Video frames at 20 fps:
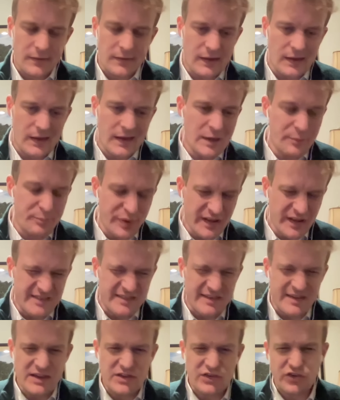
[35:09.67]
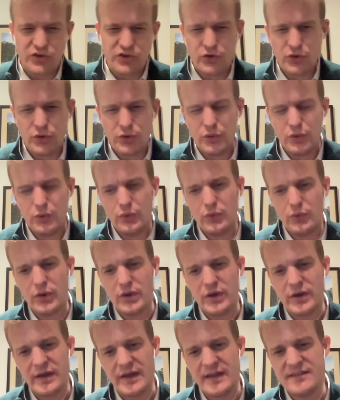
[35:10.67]
inability to
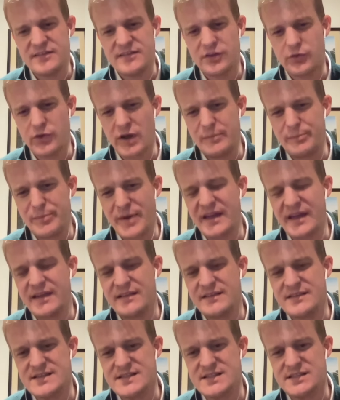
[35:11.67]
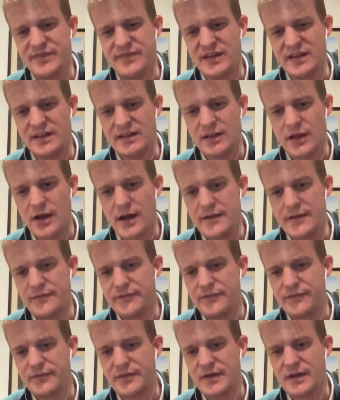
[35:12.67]
integrate back into civilian
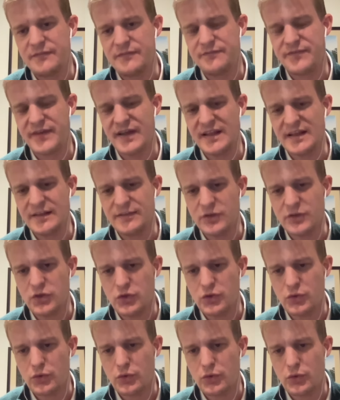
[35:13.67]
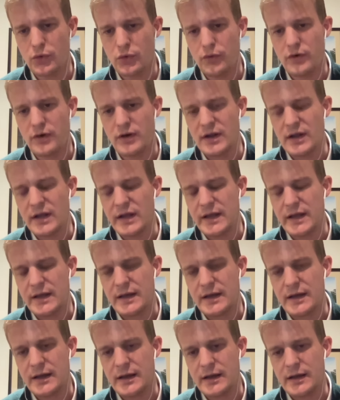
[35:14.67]
life, a feeling that your
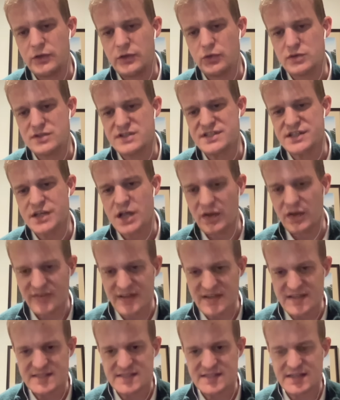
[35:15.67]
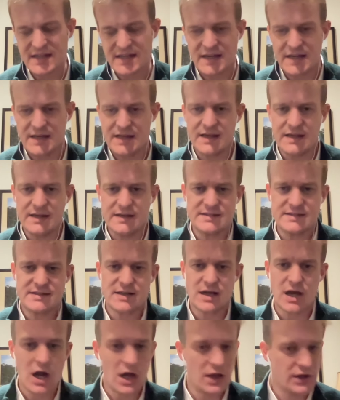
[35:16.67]
service is
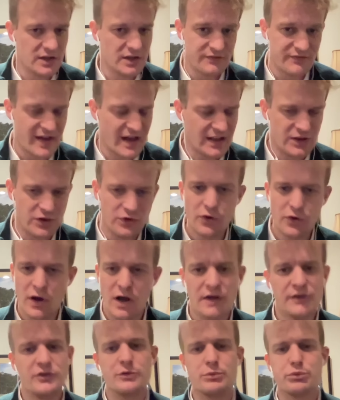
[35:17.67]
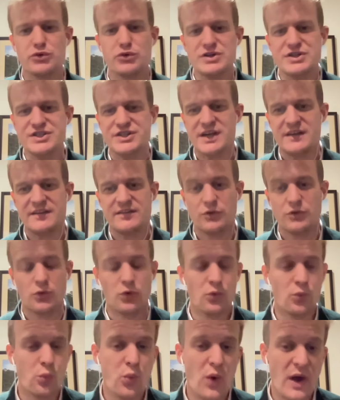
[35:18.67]
undervalued or underappreciated
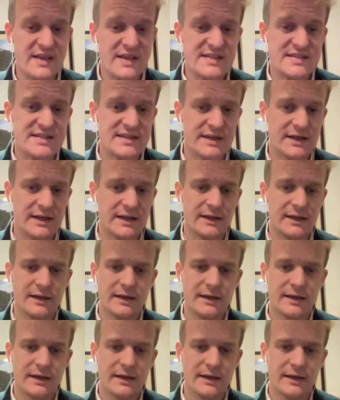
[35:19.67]
or wasted.